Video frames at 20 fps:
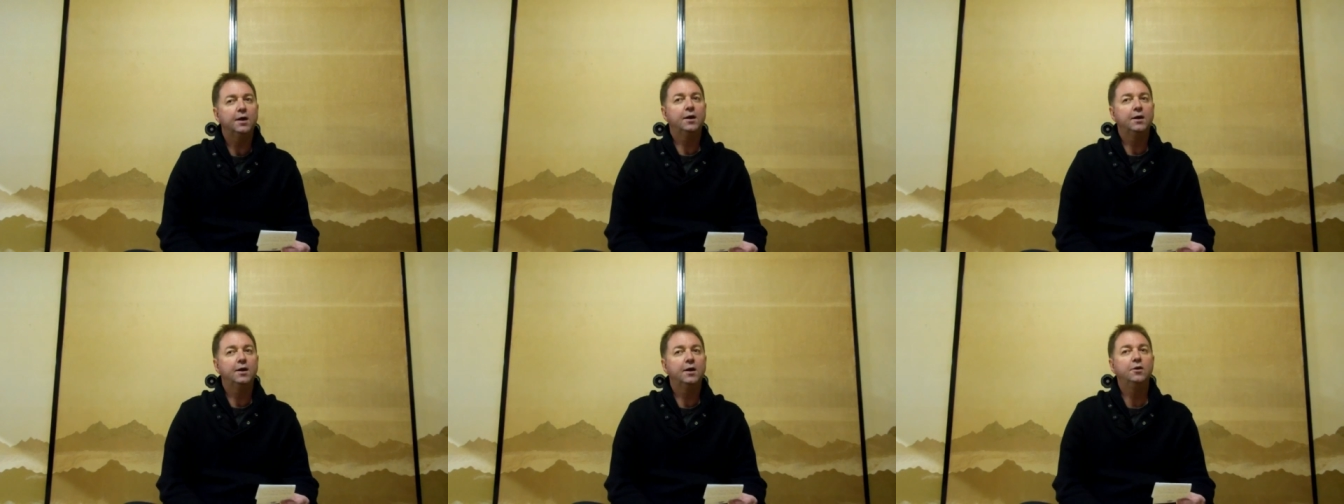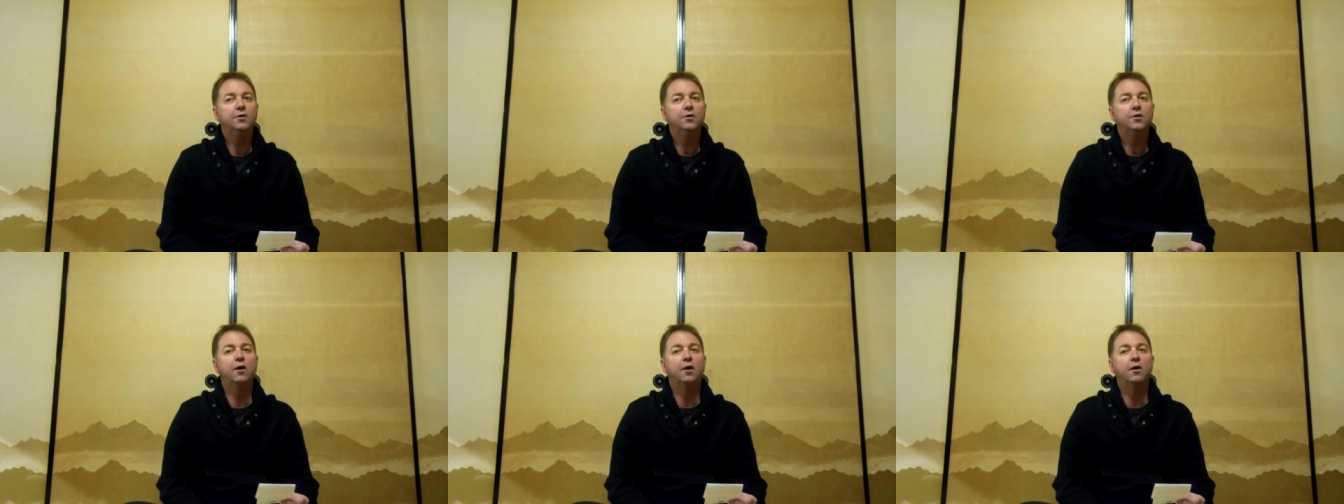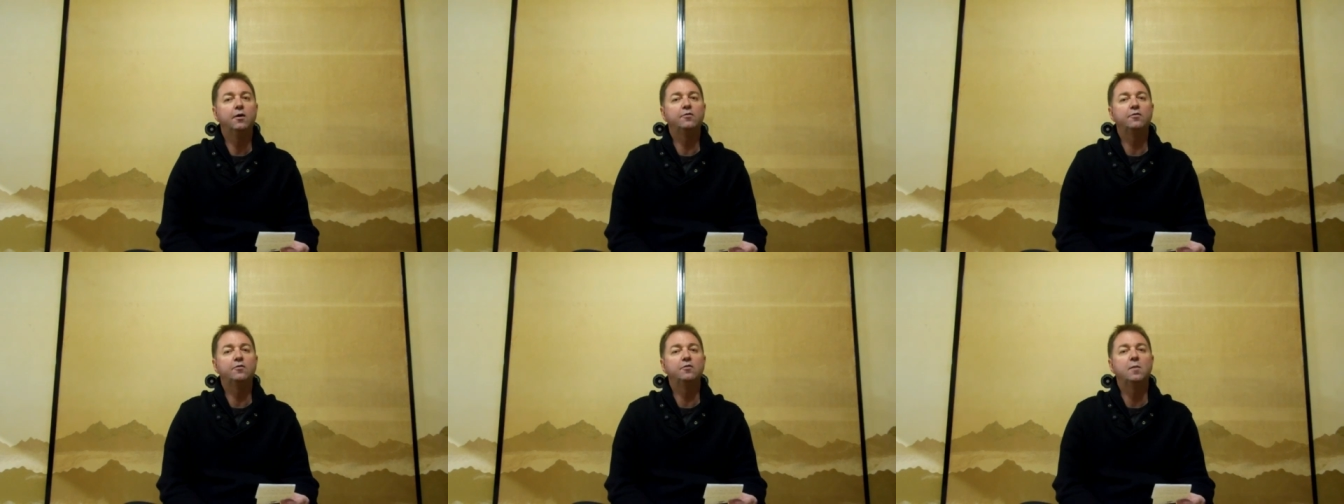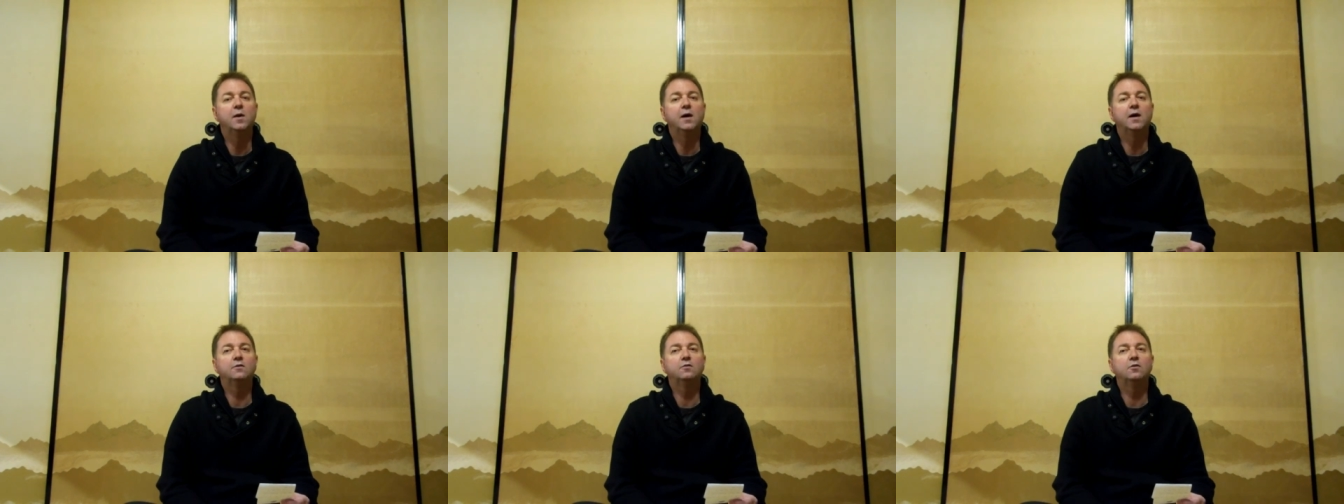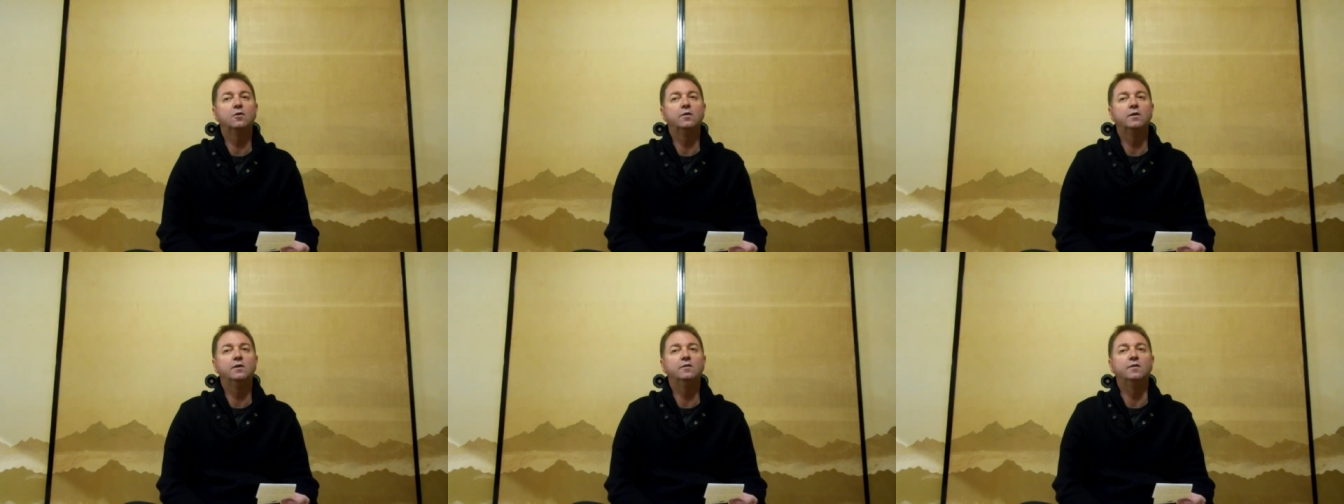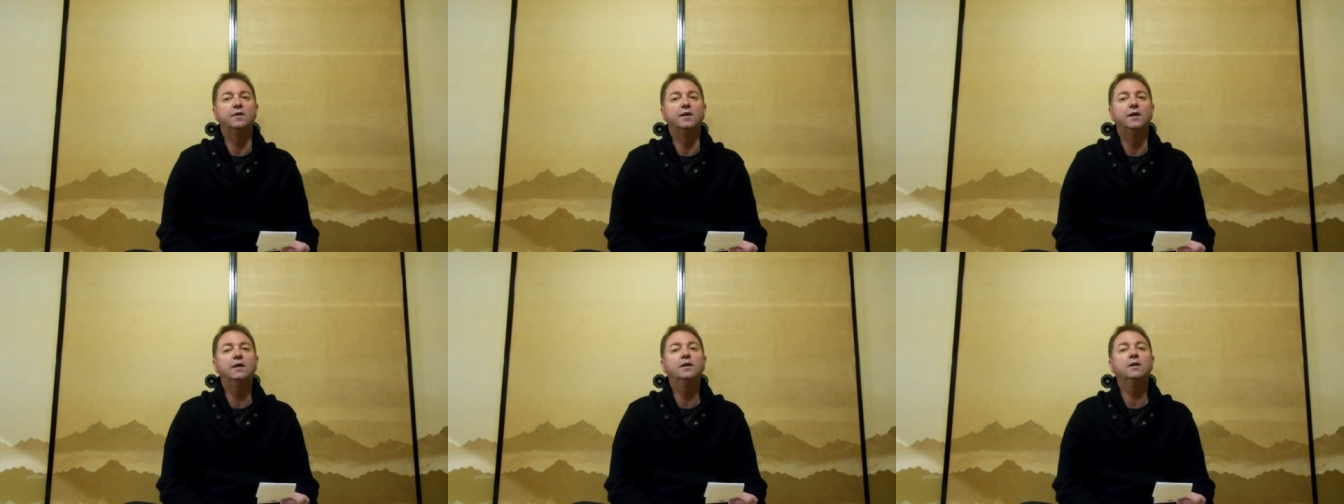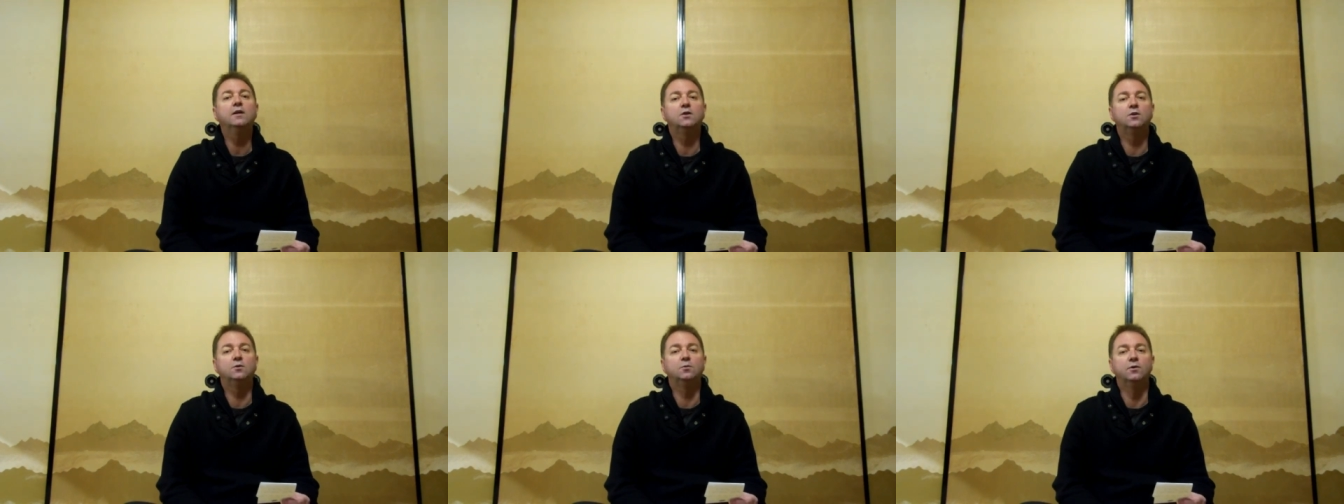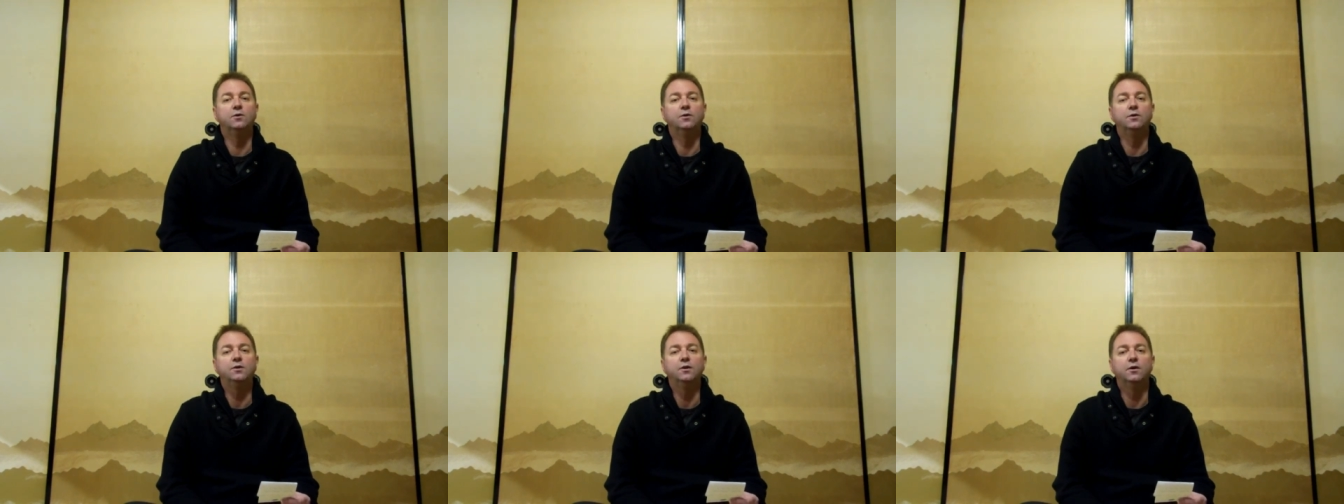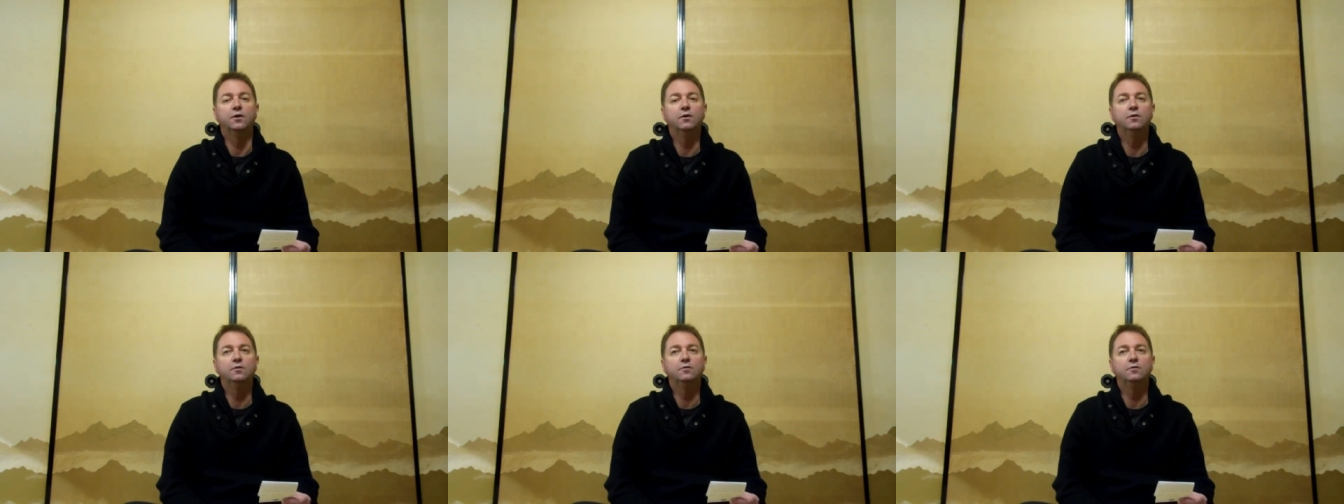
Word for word: yeah, you know sumato, it's an English word, you know,